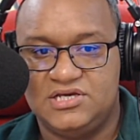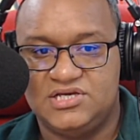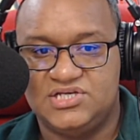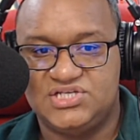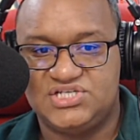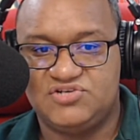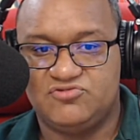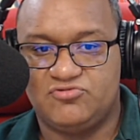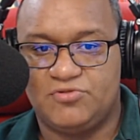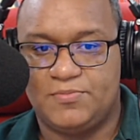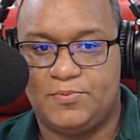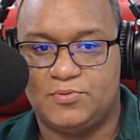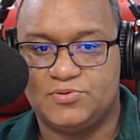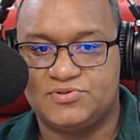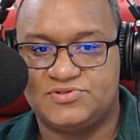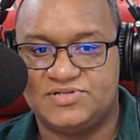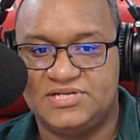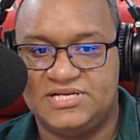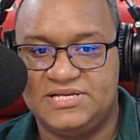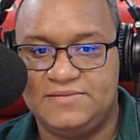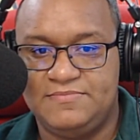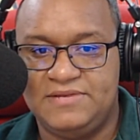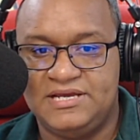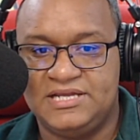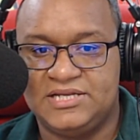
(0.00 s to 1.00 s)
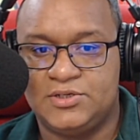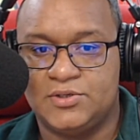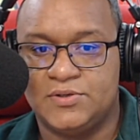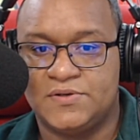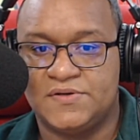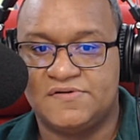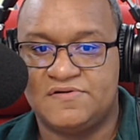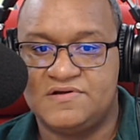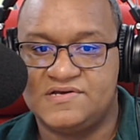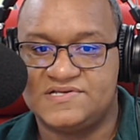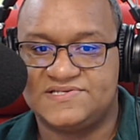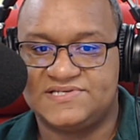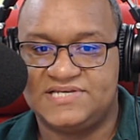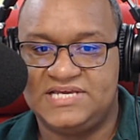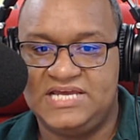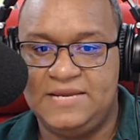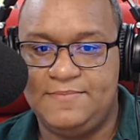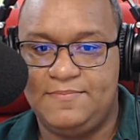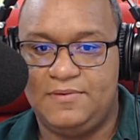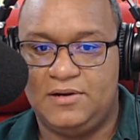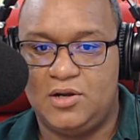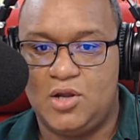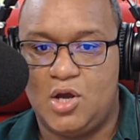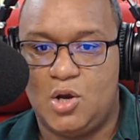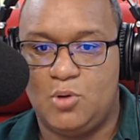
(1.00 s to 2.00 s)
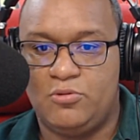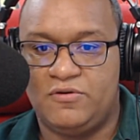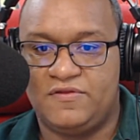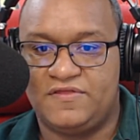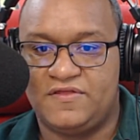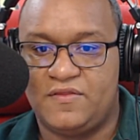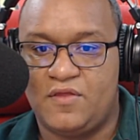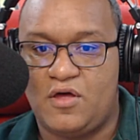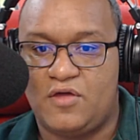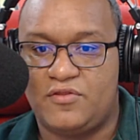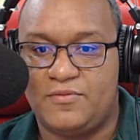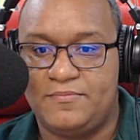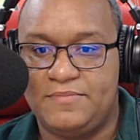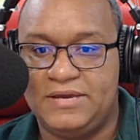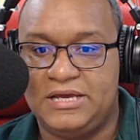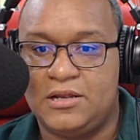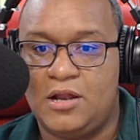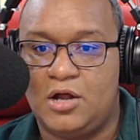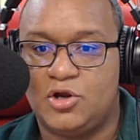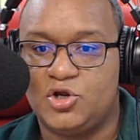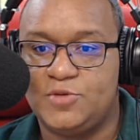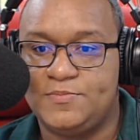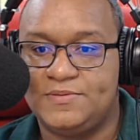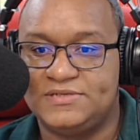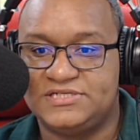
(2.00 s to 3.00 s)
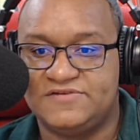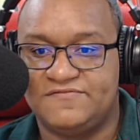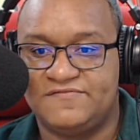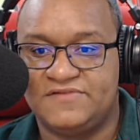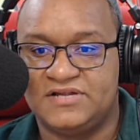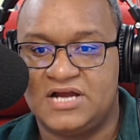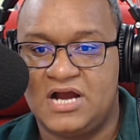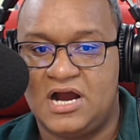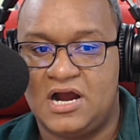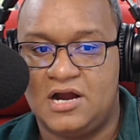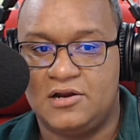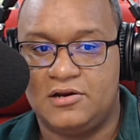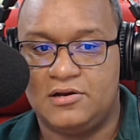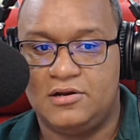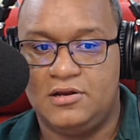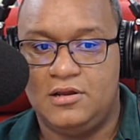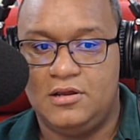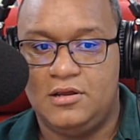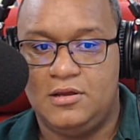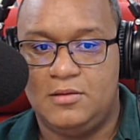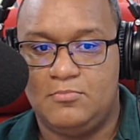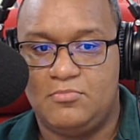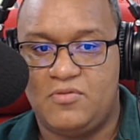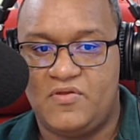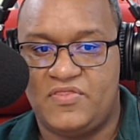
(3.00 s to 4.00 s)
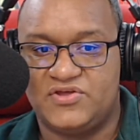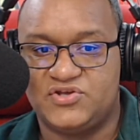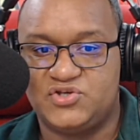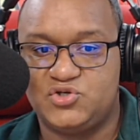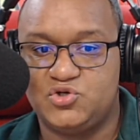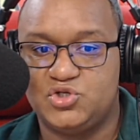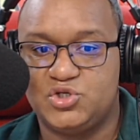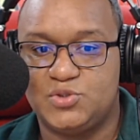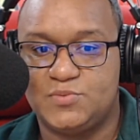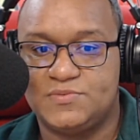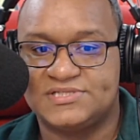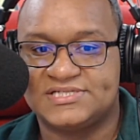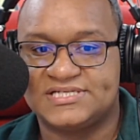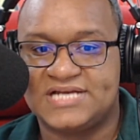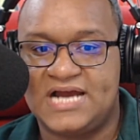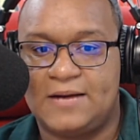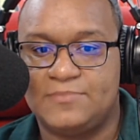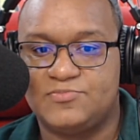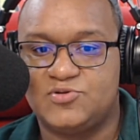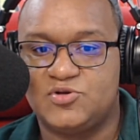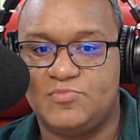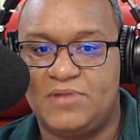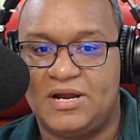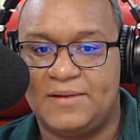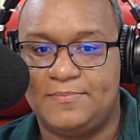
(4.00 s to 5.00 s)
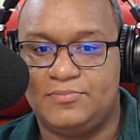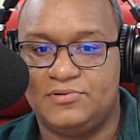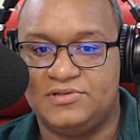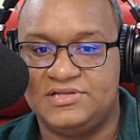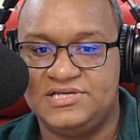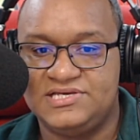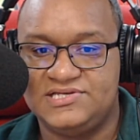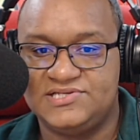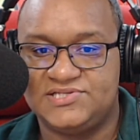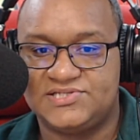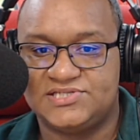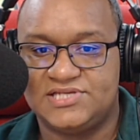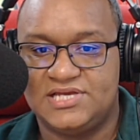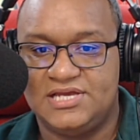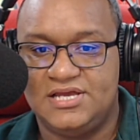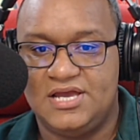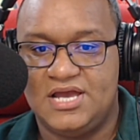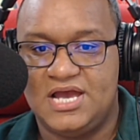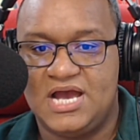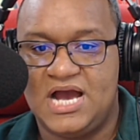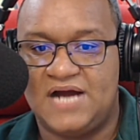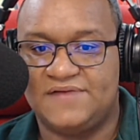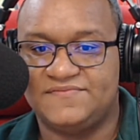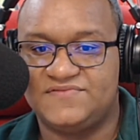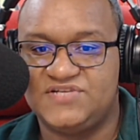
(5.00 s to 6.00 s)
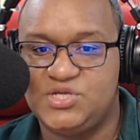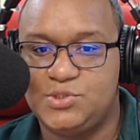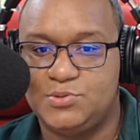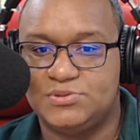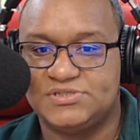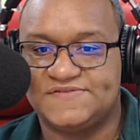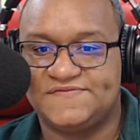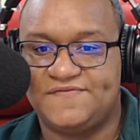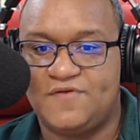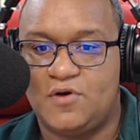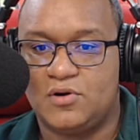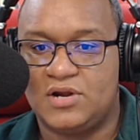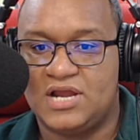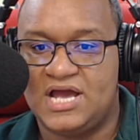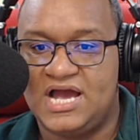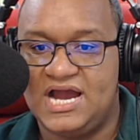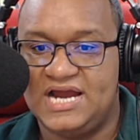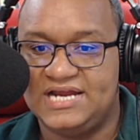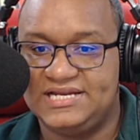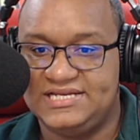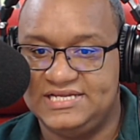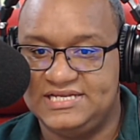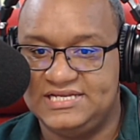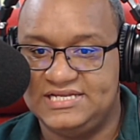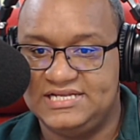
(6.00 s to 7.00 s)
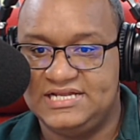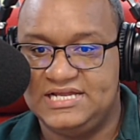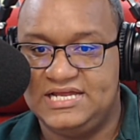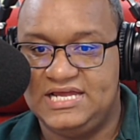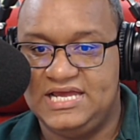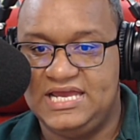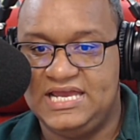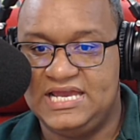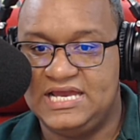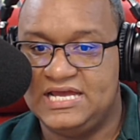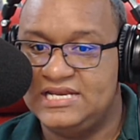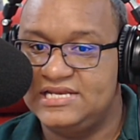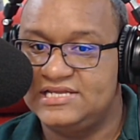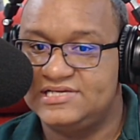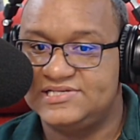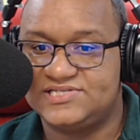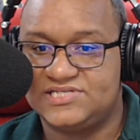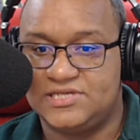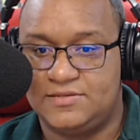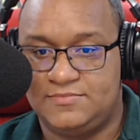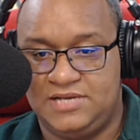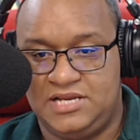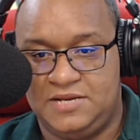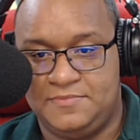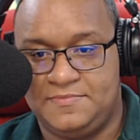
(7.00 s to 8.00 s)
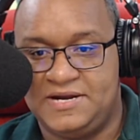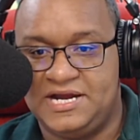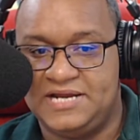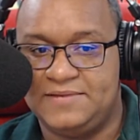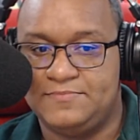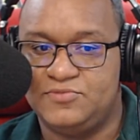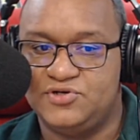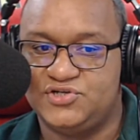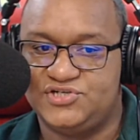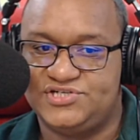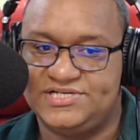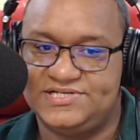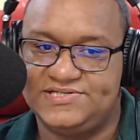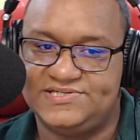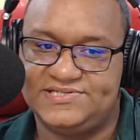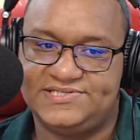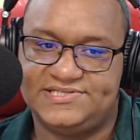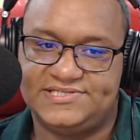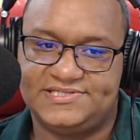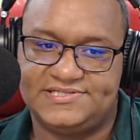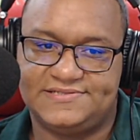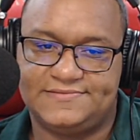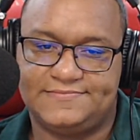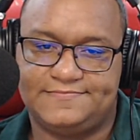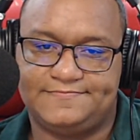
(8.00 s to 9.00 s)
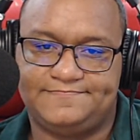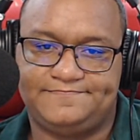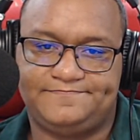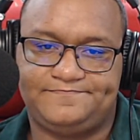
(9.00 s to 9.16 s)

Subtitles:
She reportedly made good her escape along with another male occupant of the car, but the shooter was captured by police after he was found hiding in some nearby bushes.